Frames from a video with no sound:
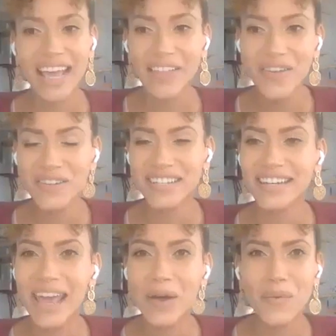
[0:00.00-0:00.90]
yeah. to
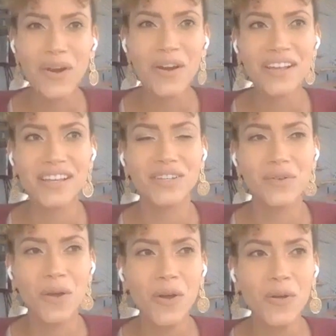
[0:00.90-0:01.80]
network and to
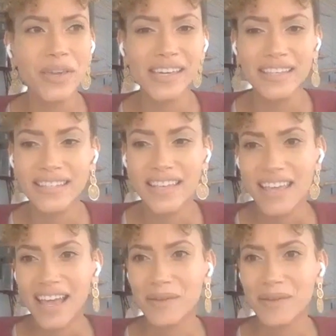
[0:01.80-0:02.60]
grow because I'm